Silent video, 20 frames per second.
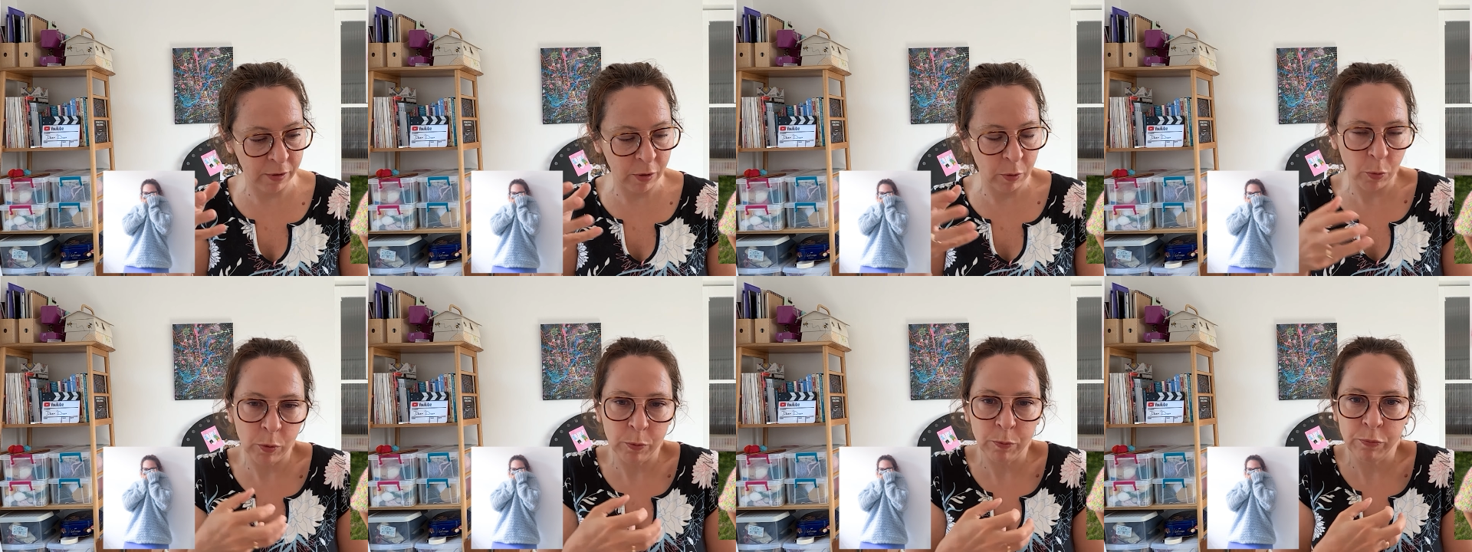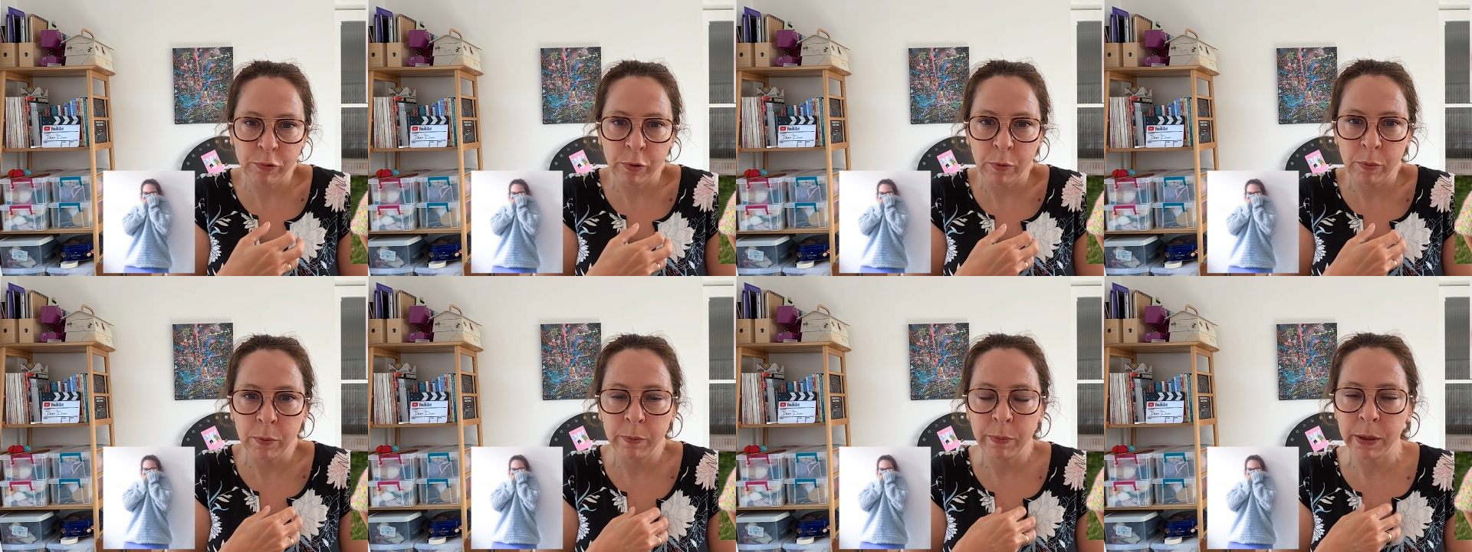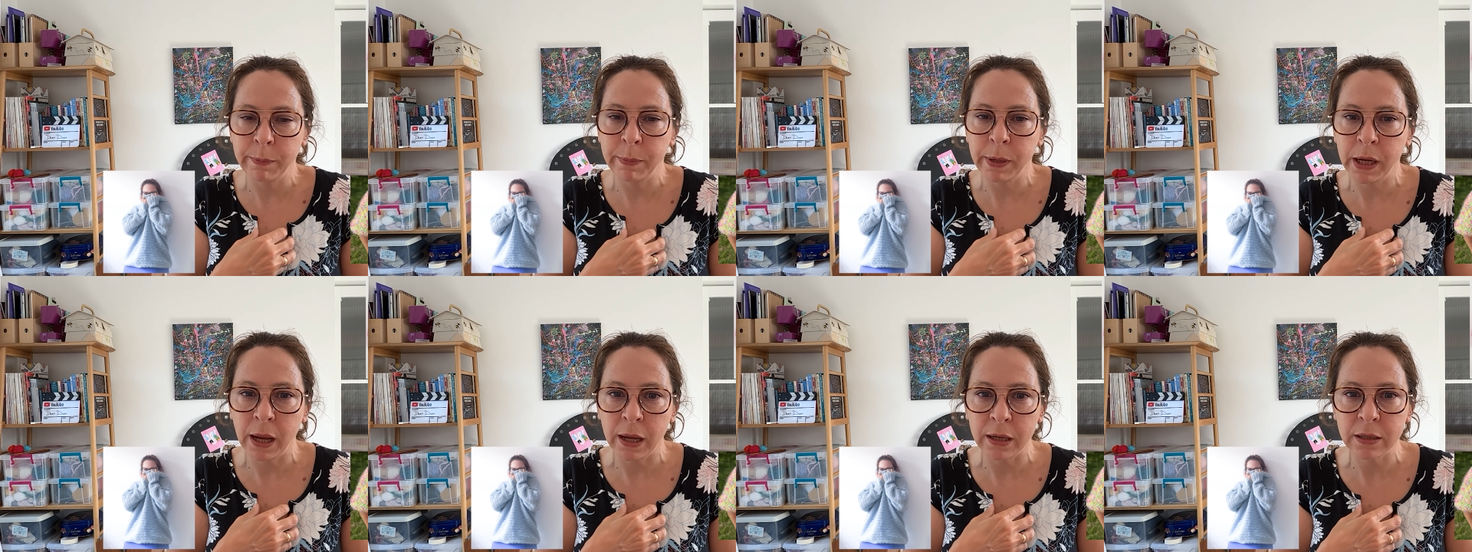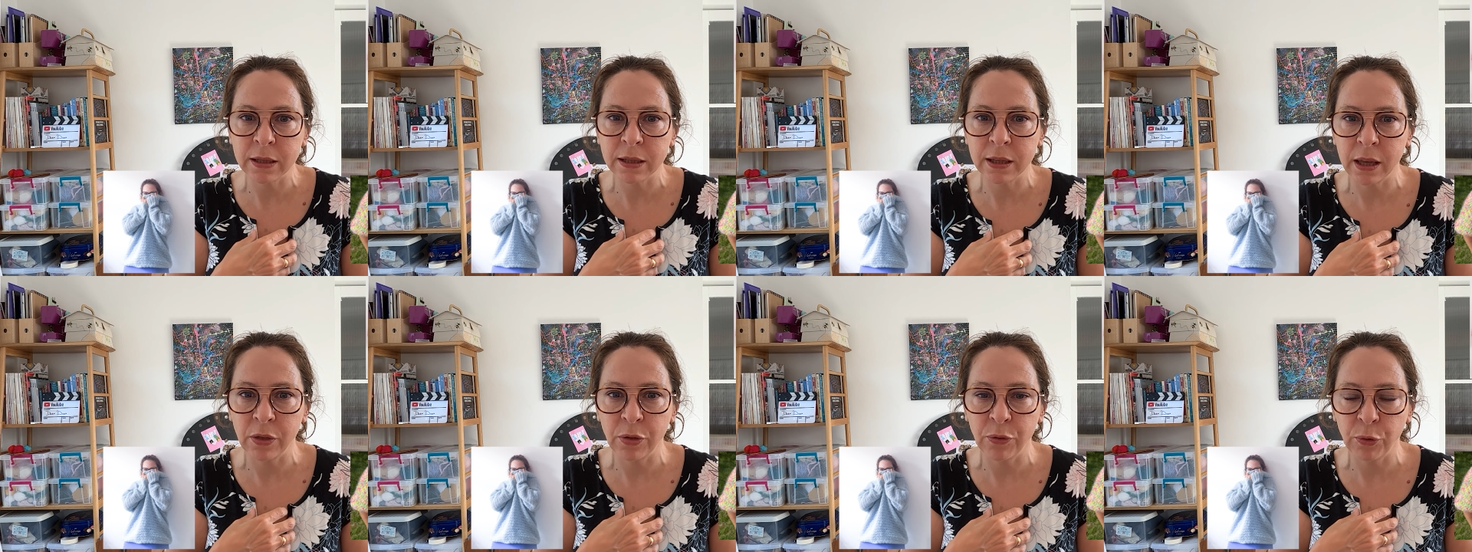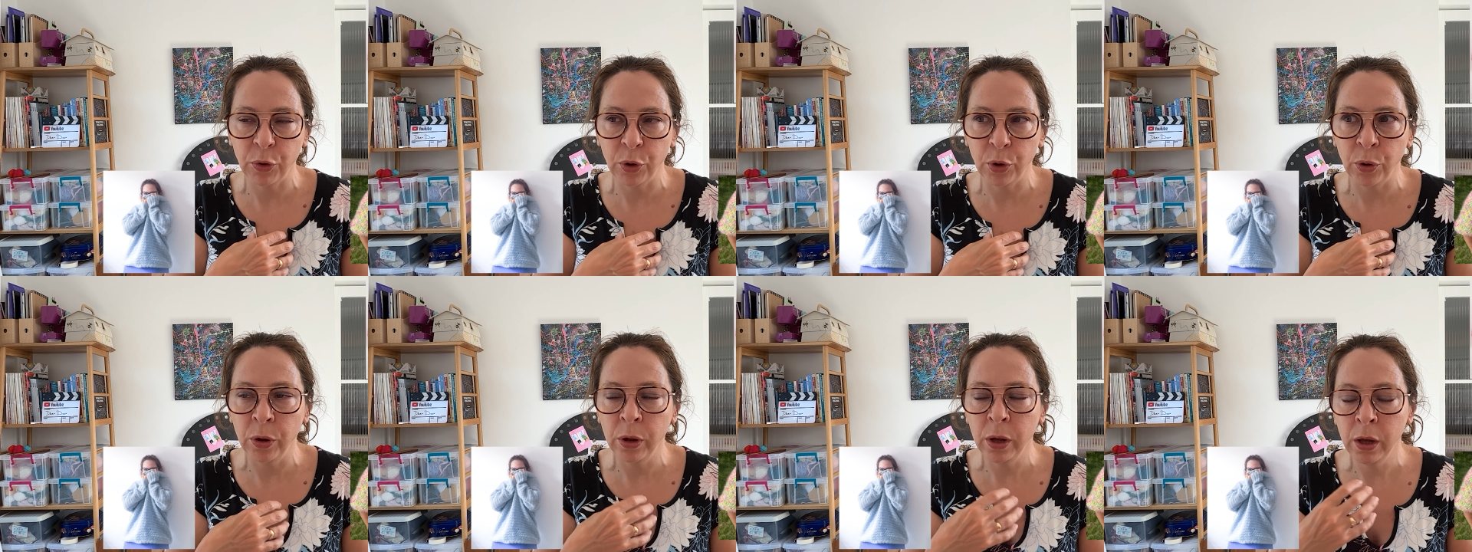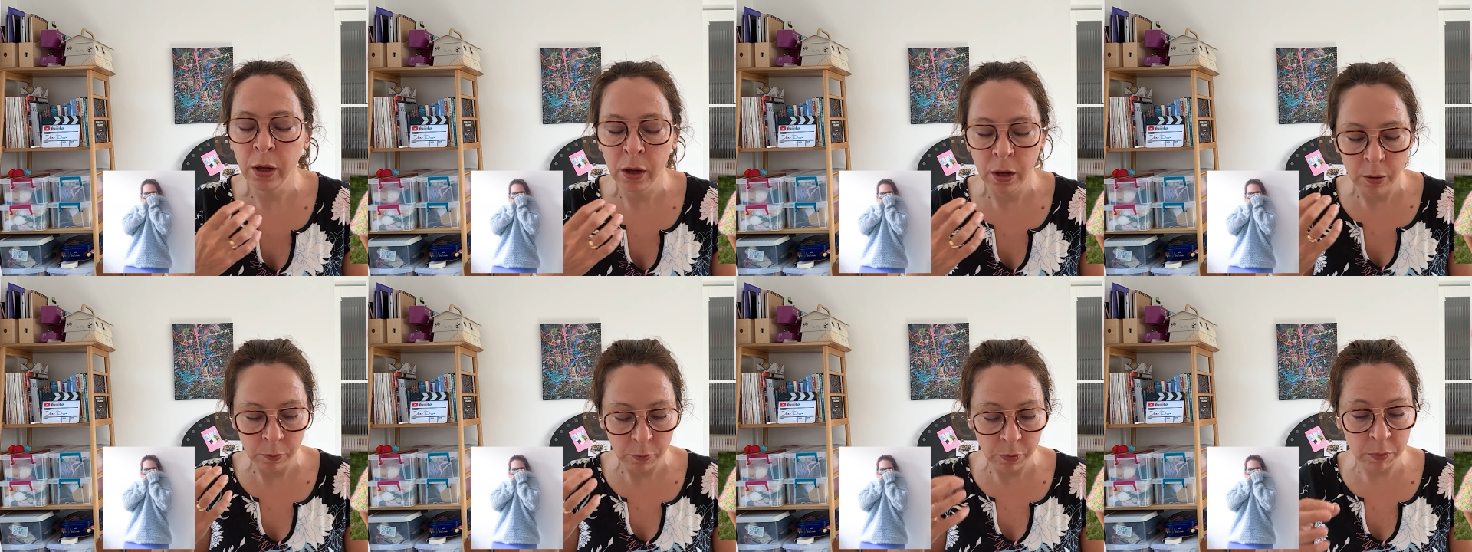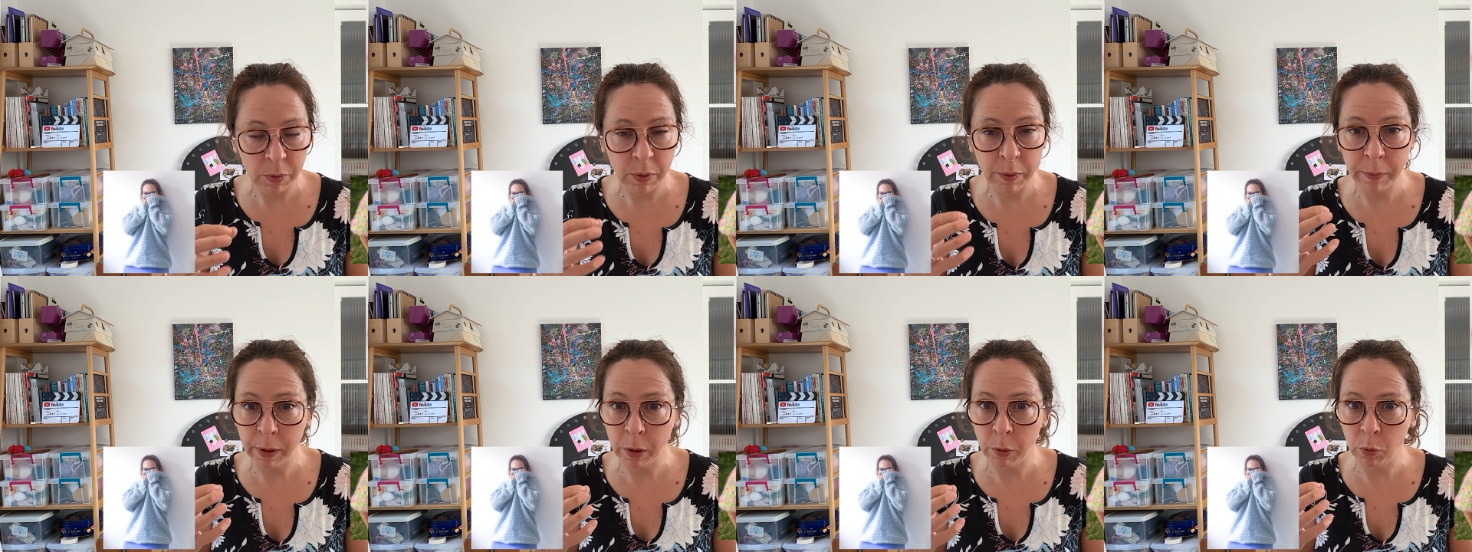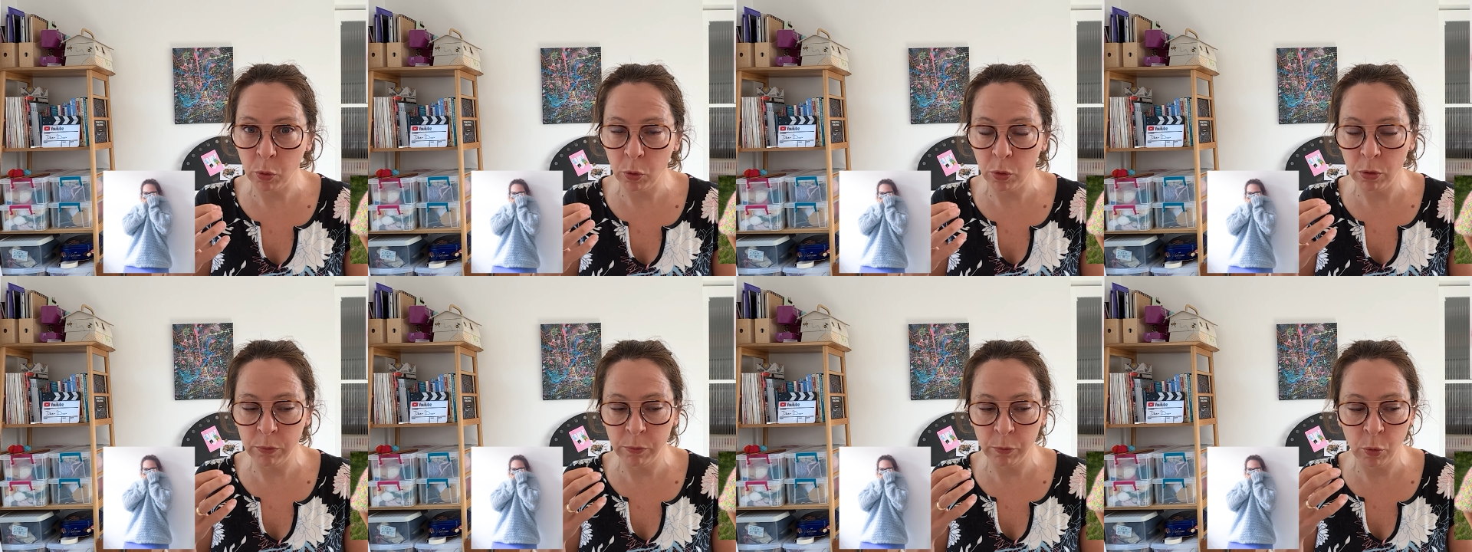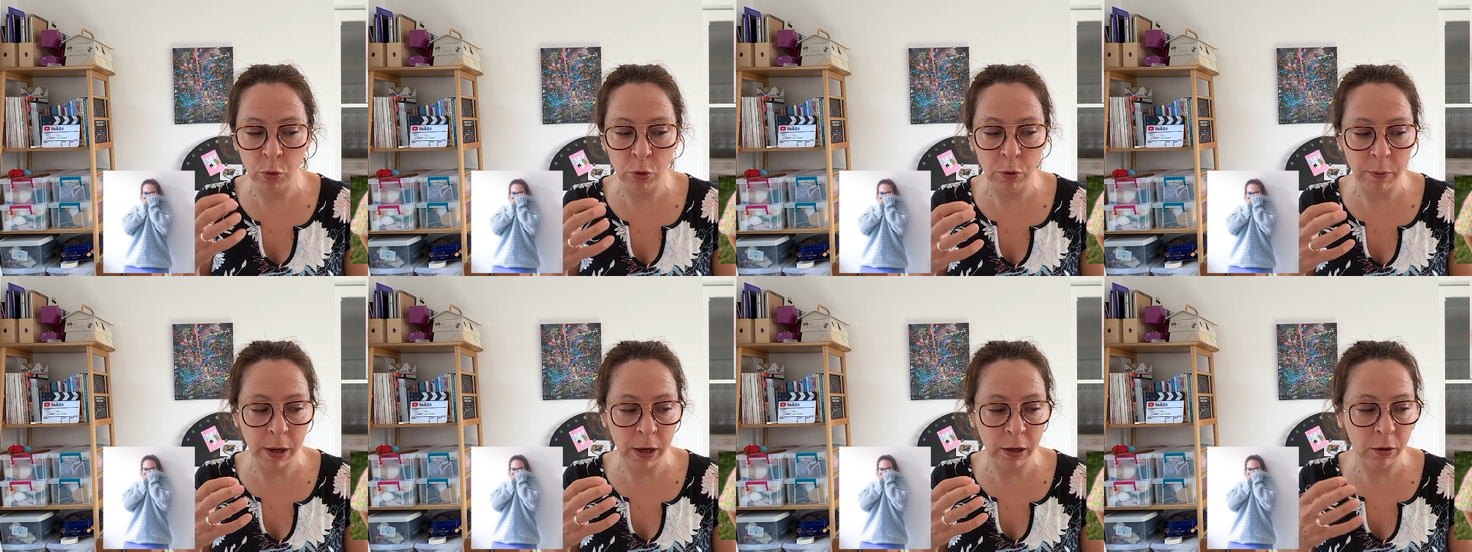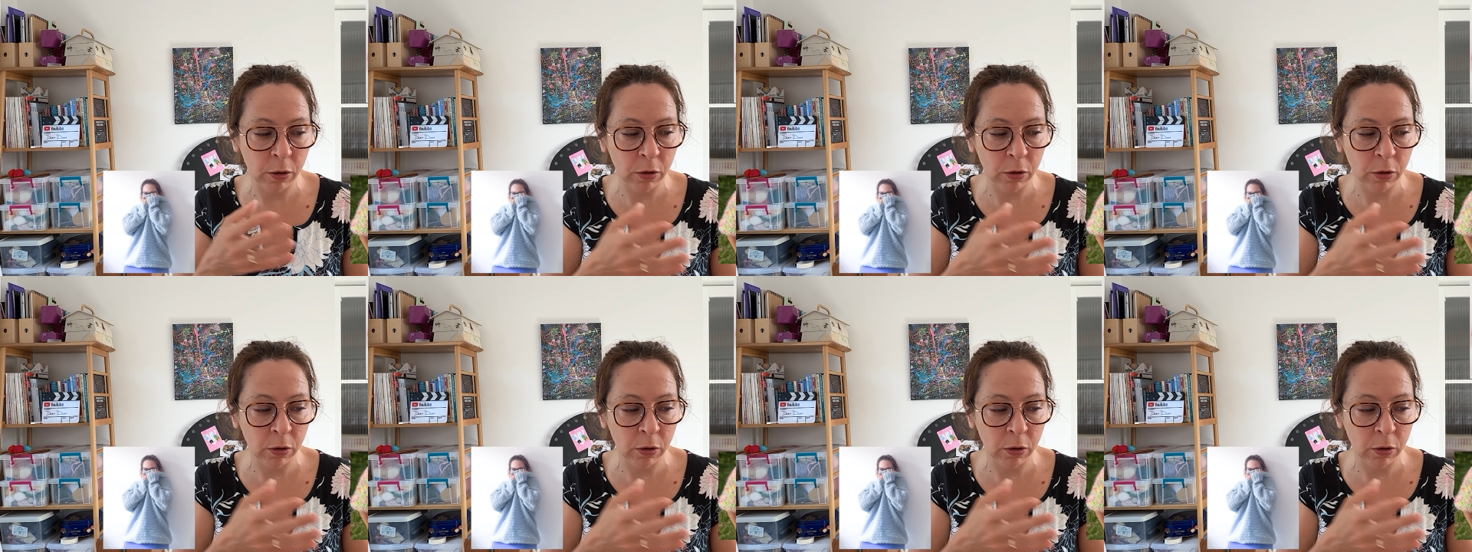It would probably be less see-through, probably a bit warmer.